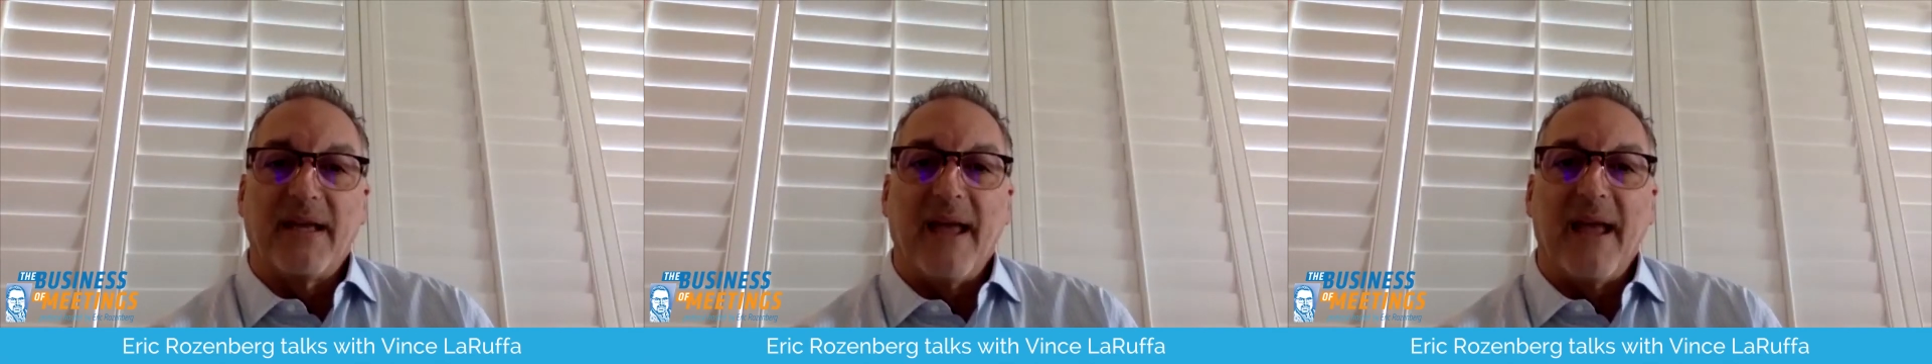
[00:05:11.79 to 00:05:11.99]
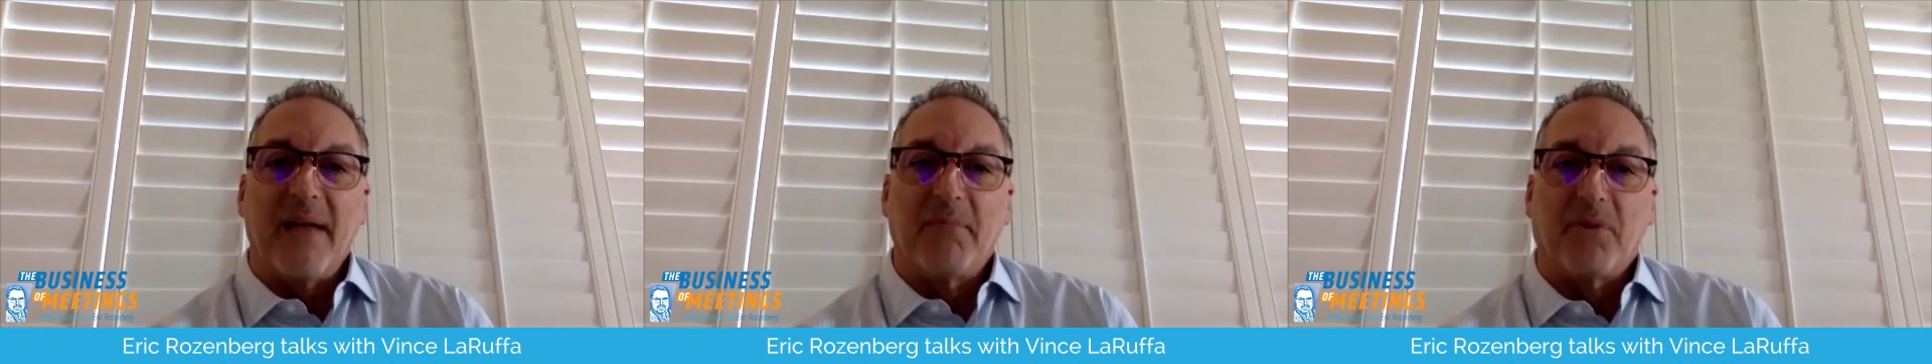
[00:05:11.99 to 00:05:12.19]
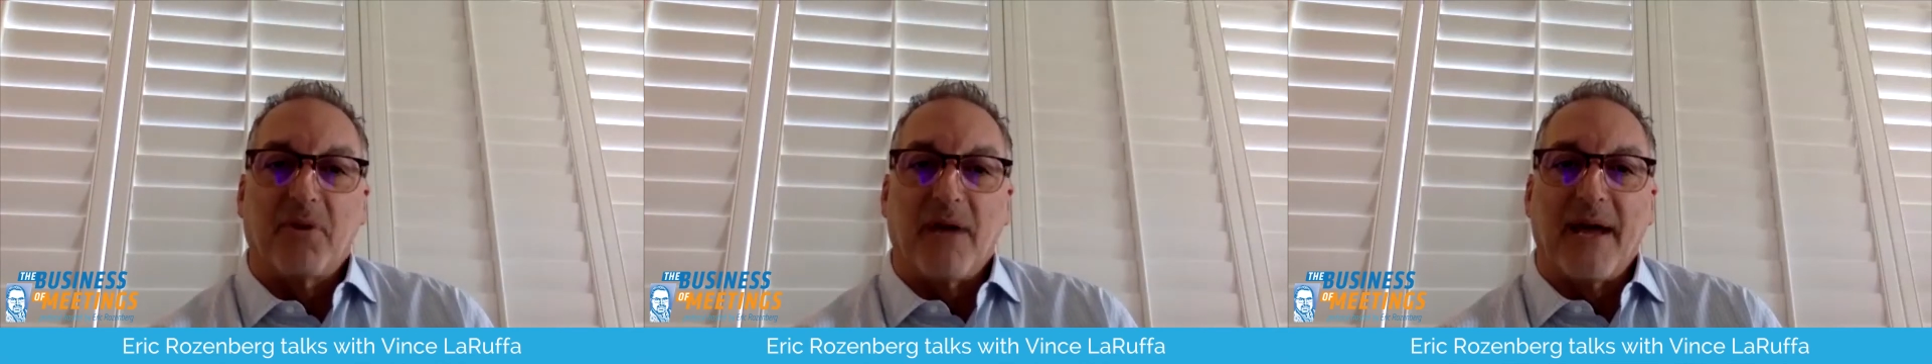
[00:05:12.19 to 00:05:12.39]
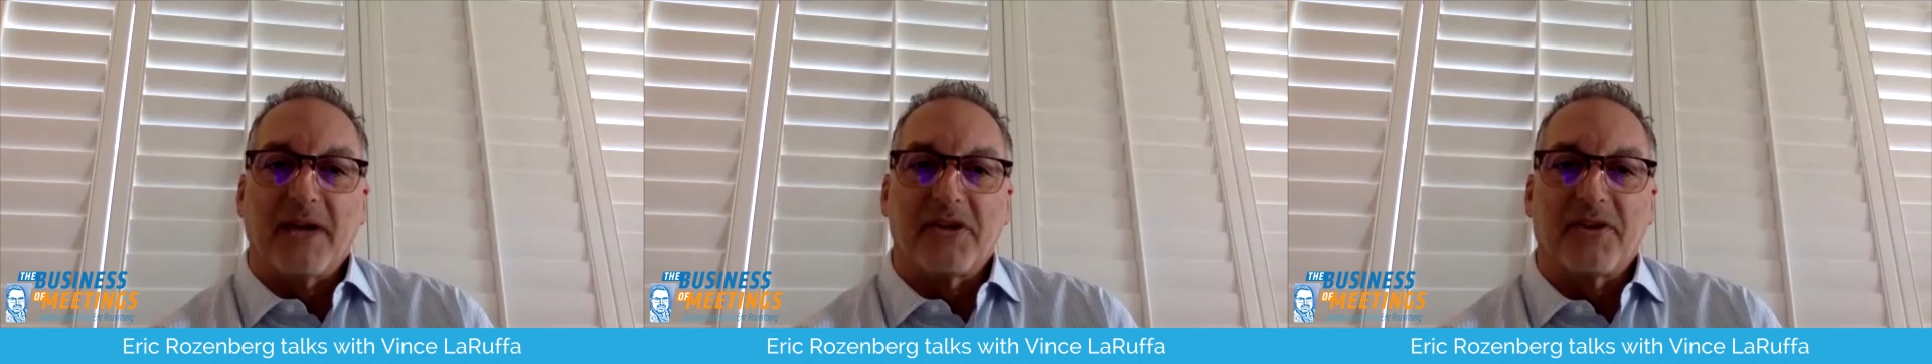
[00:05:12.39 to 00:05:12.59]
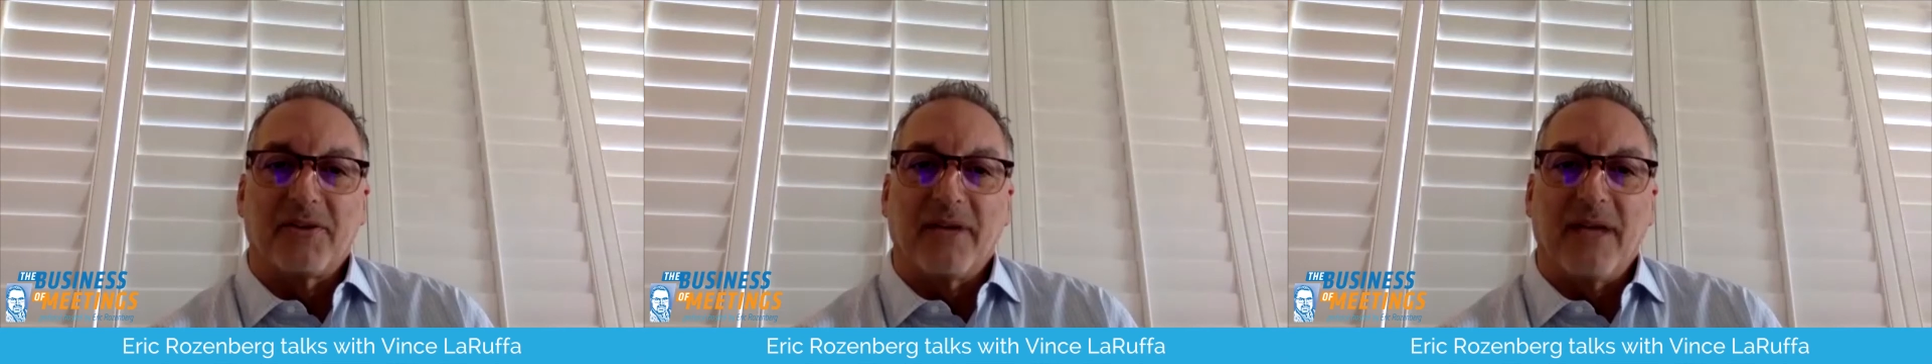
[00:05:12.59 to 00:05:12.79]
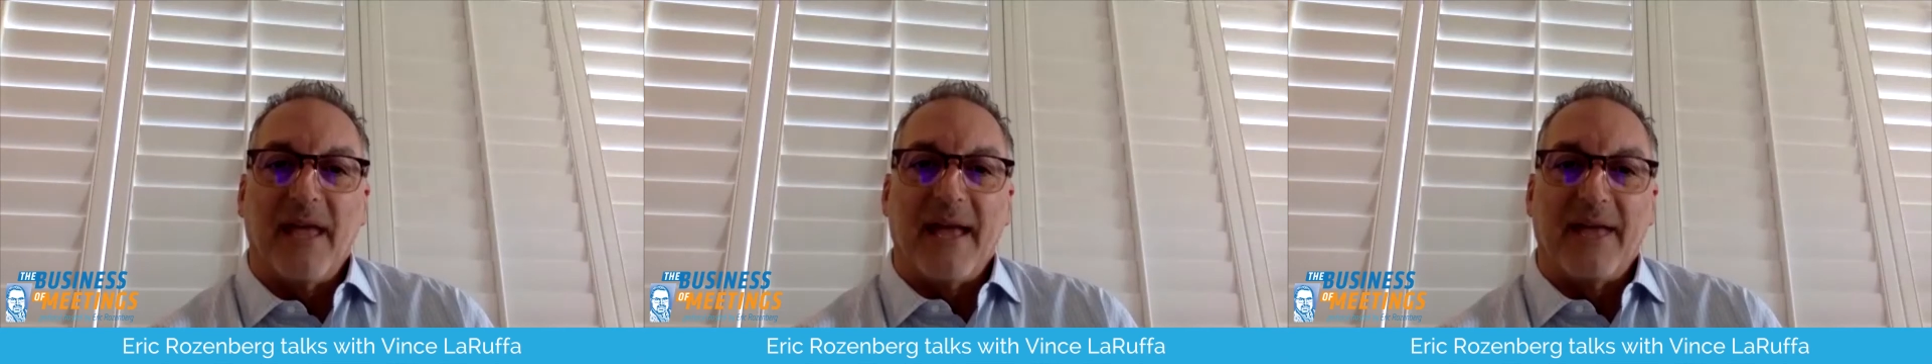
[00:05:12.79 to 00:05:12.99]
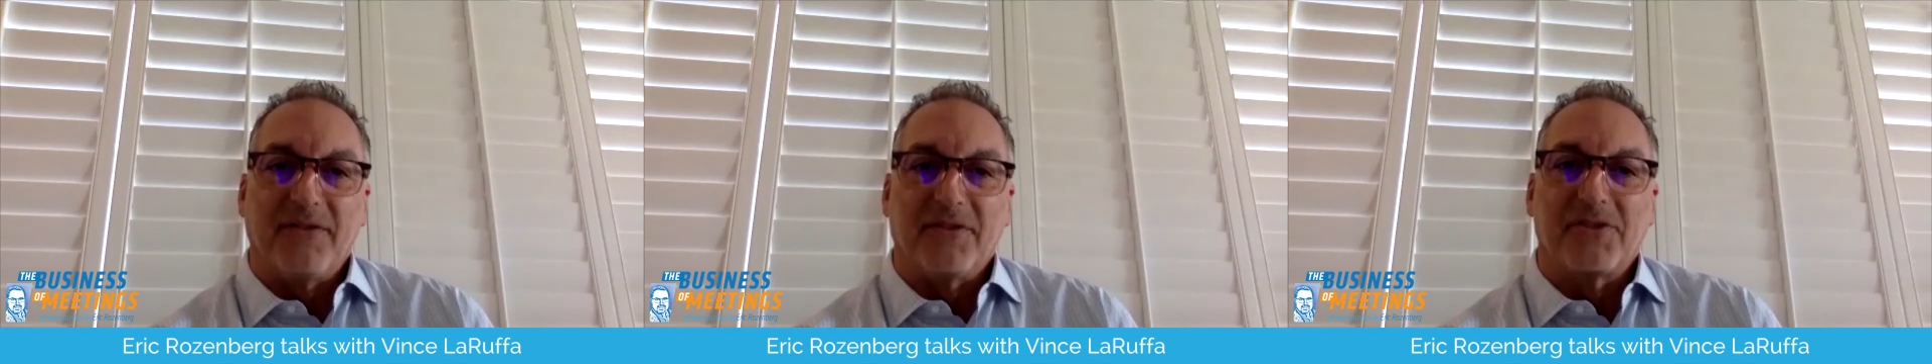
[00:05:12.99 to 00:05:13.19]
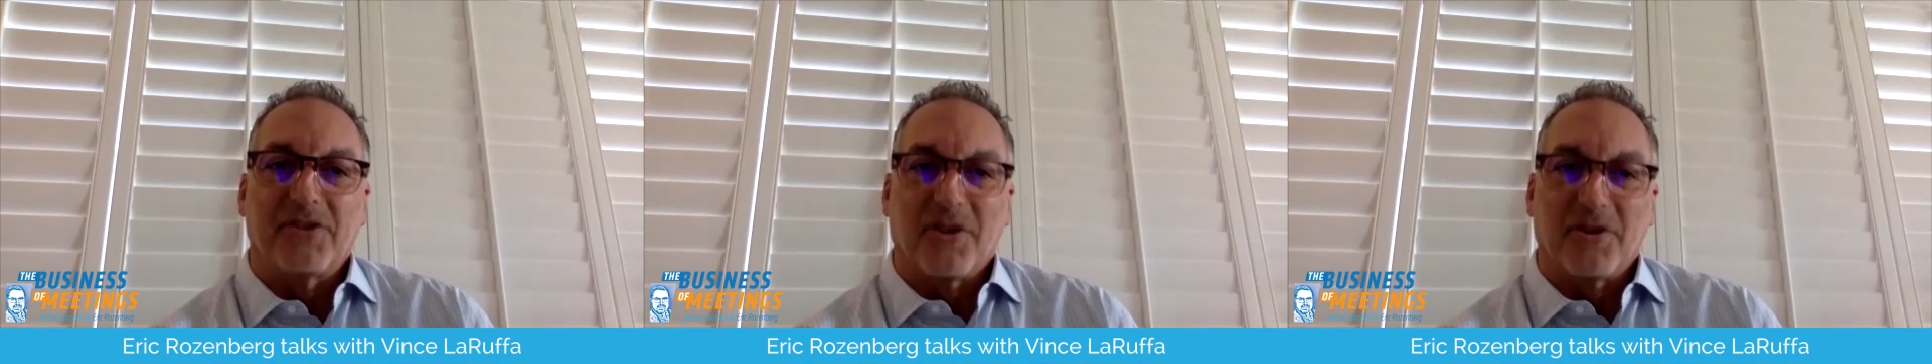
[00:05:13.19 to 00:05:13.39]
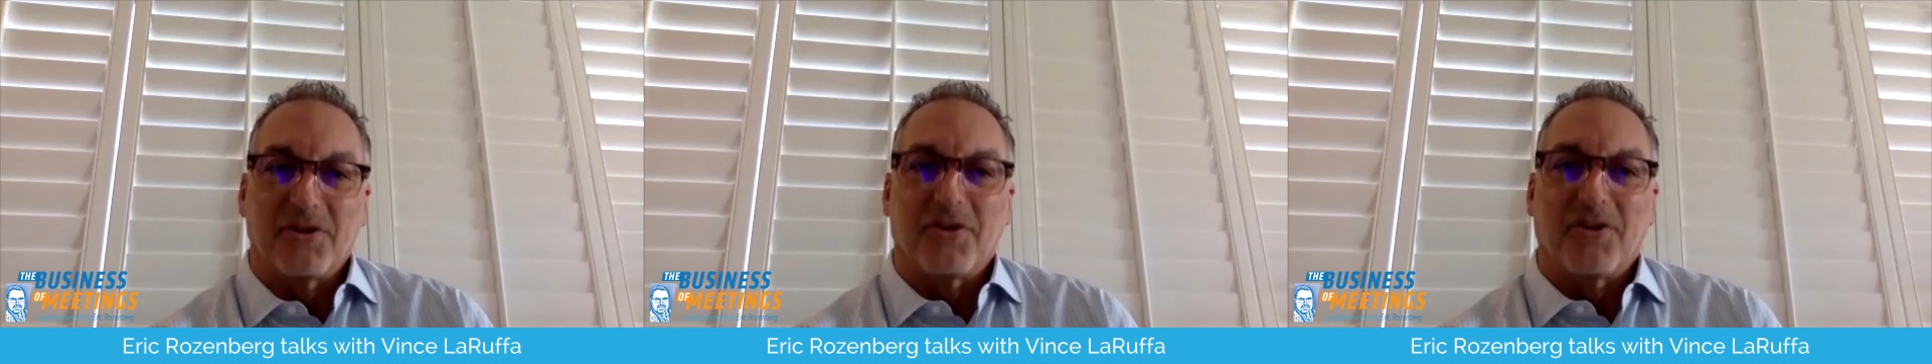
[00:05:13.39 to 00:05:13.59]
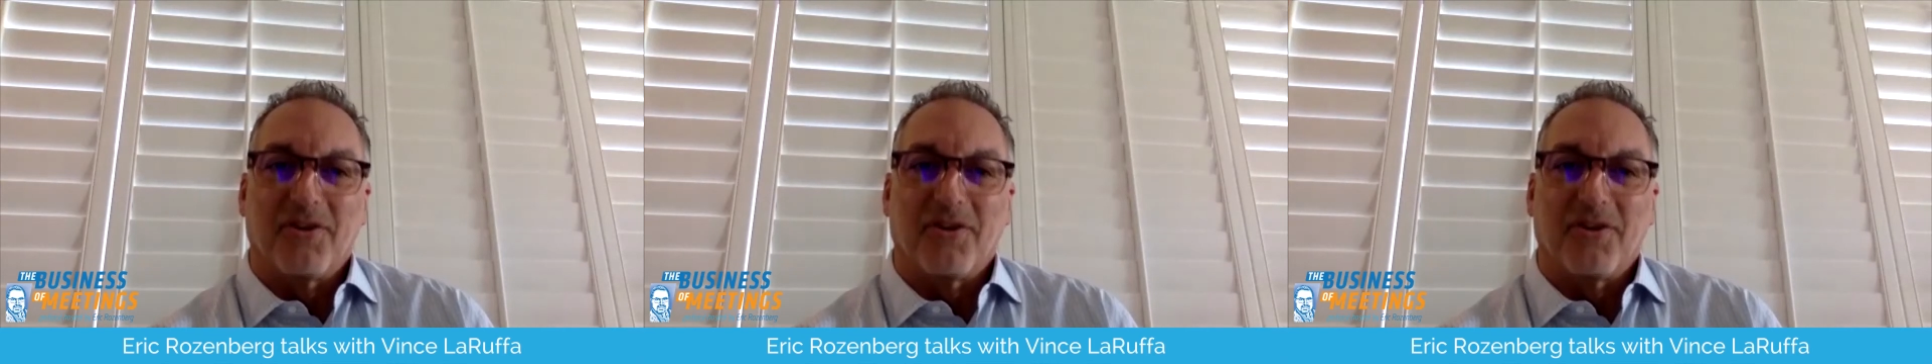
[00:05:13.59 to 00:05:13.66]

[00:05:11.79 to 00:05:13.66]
Gamble actually had the search